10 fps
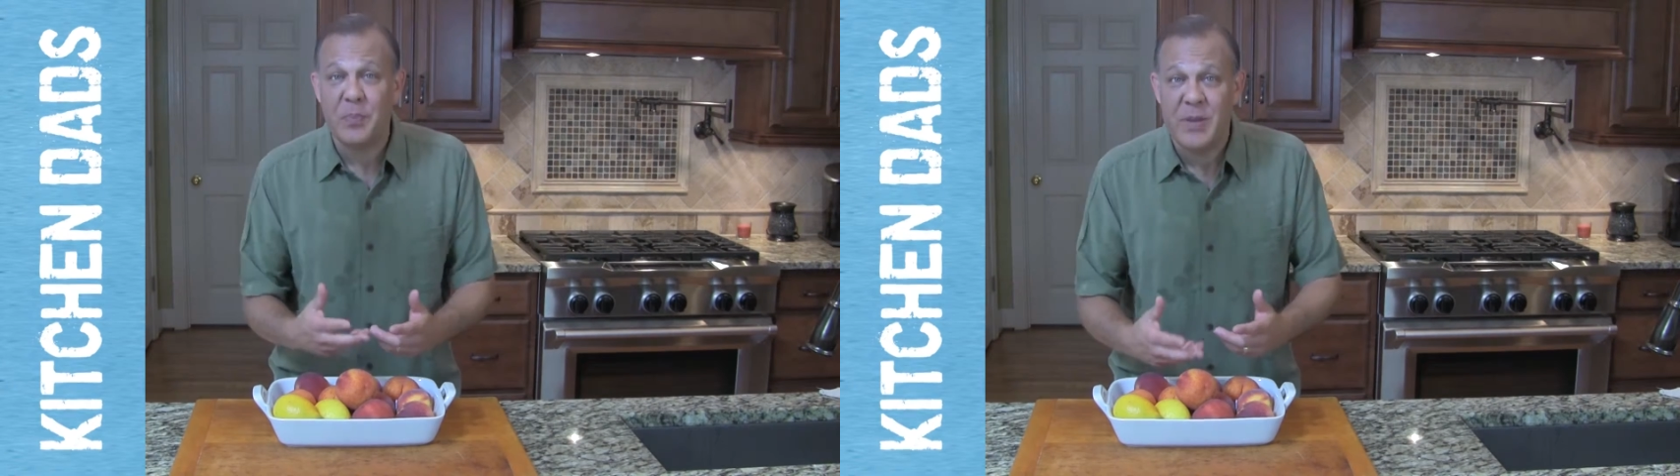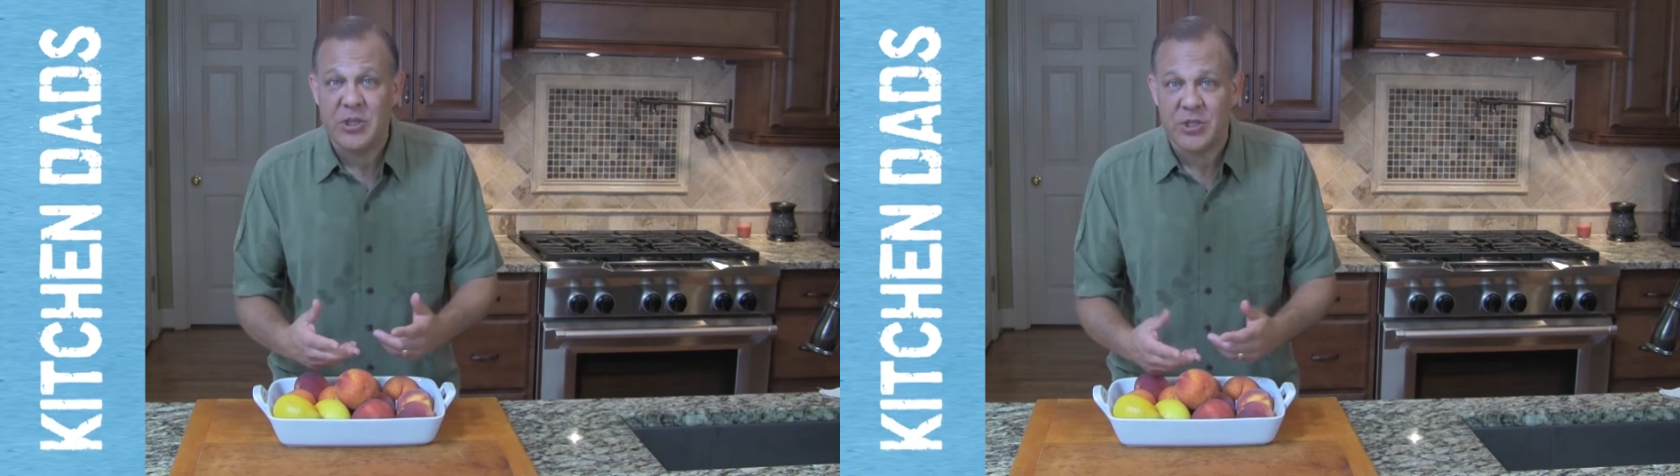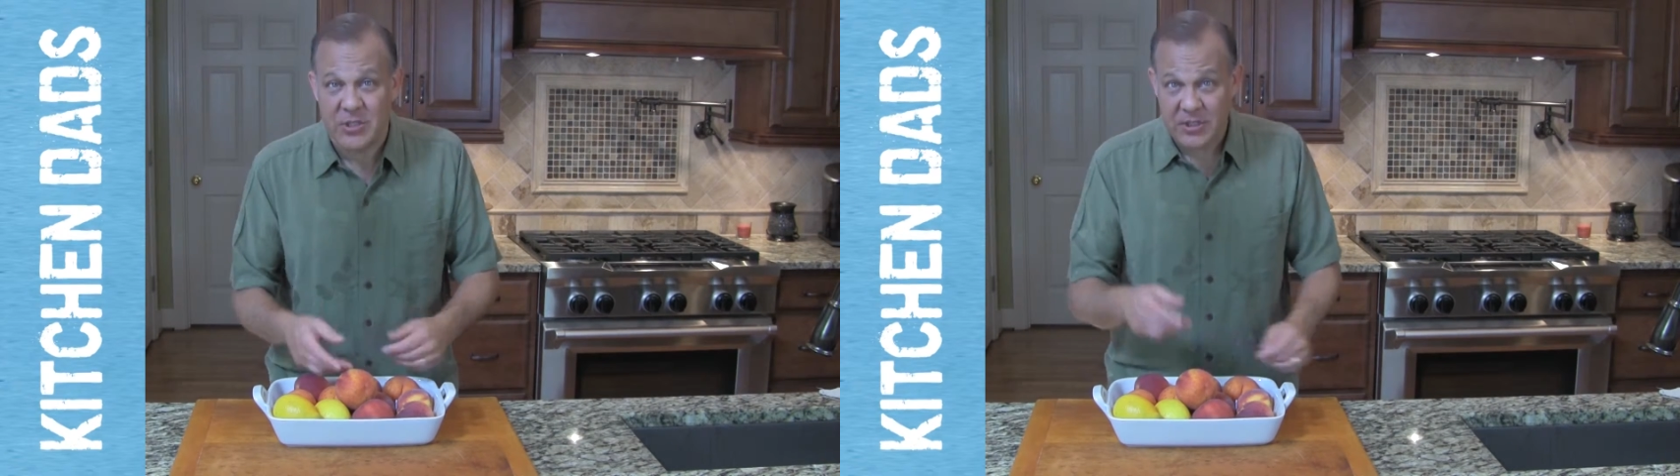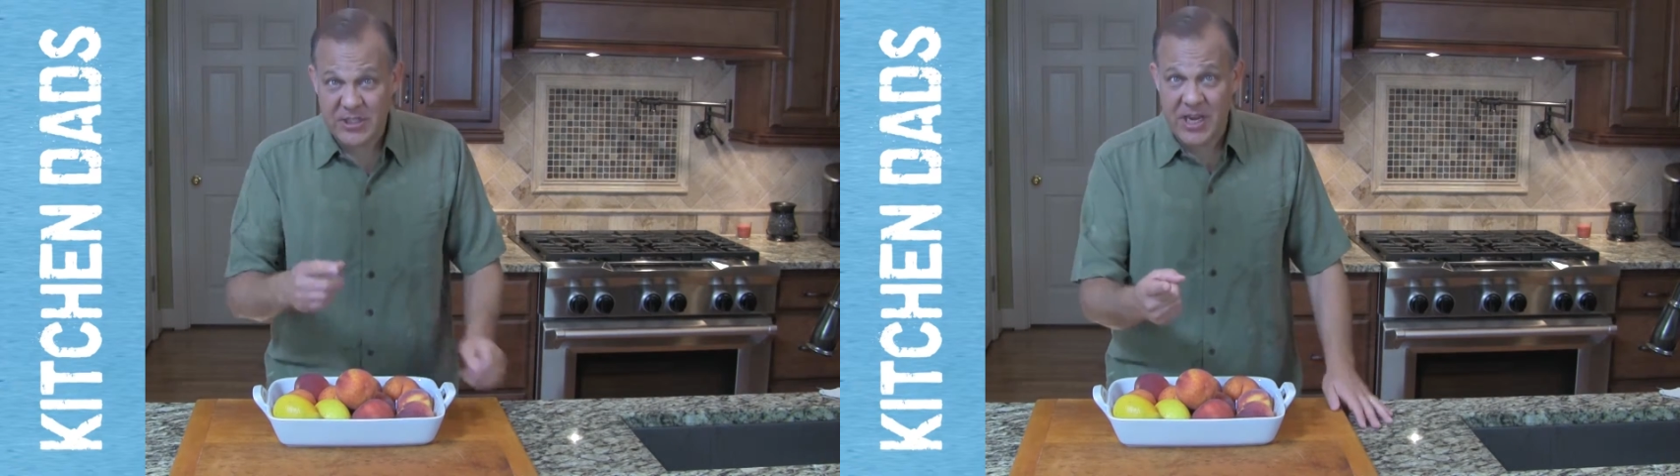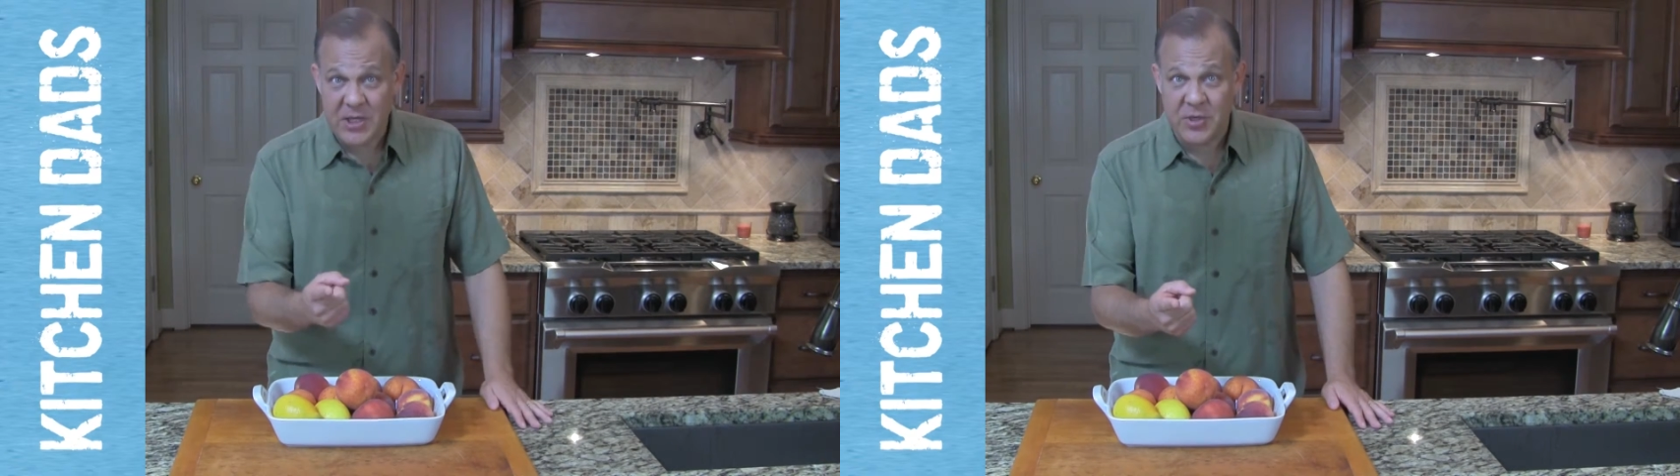of peaches.
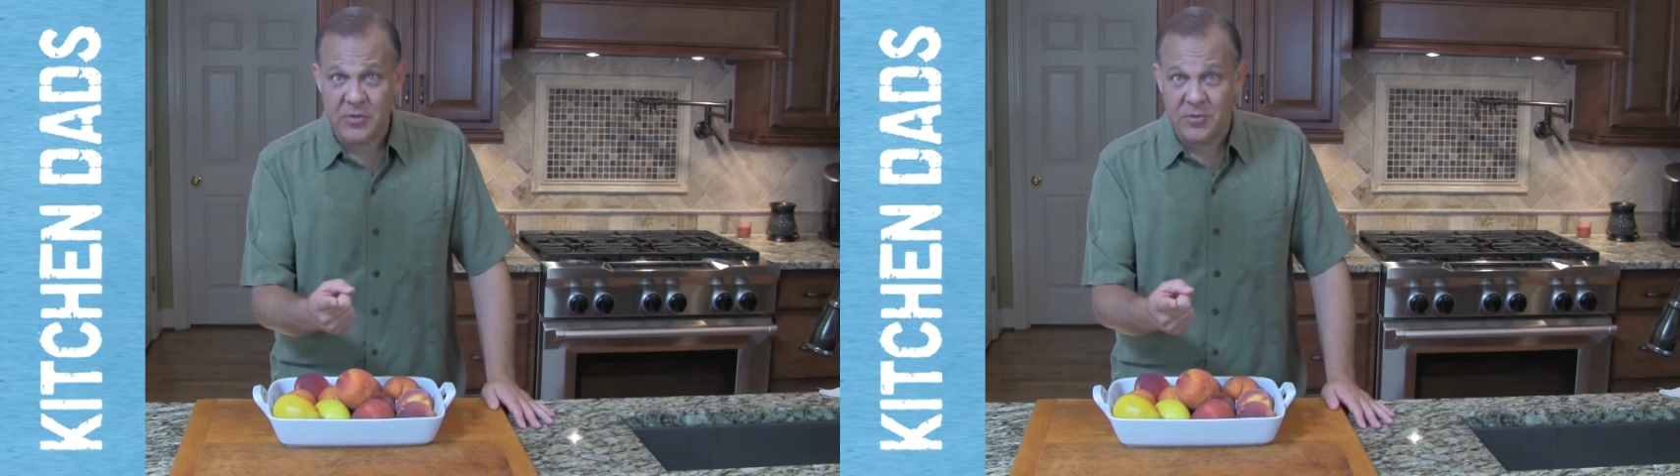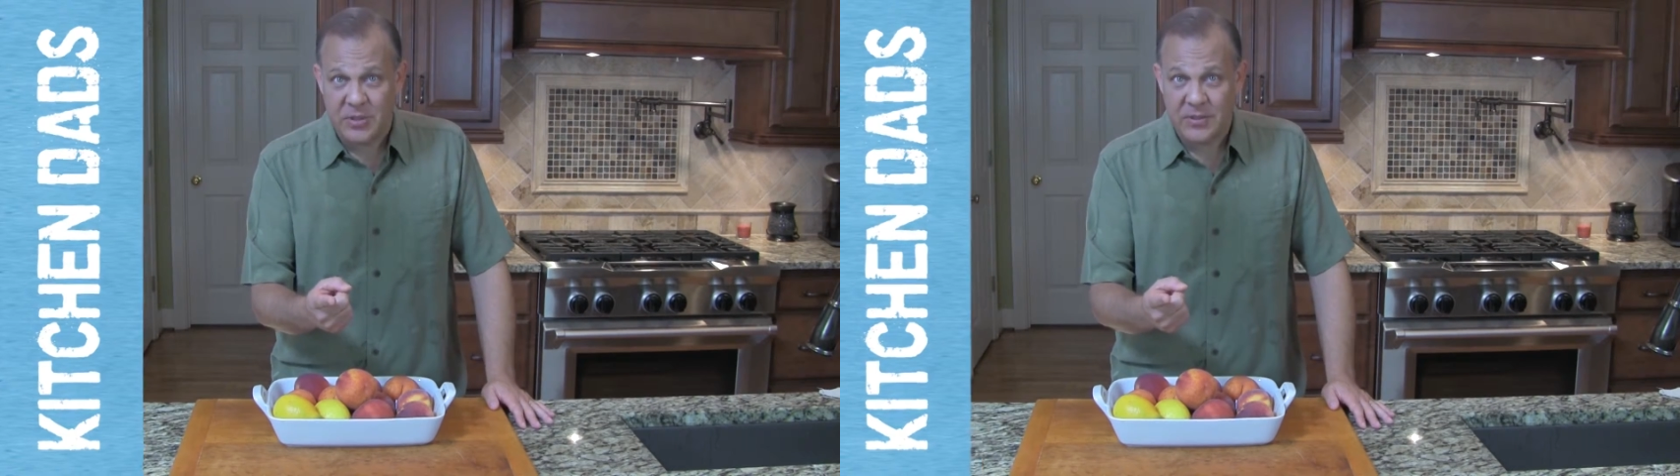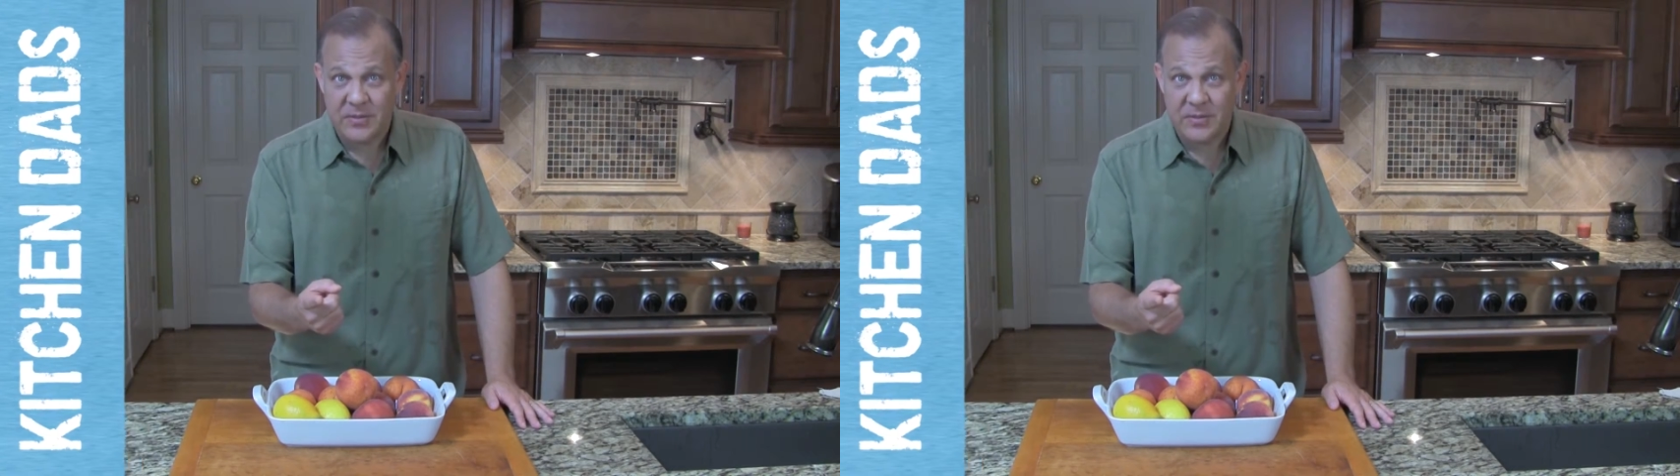Stay tuned.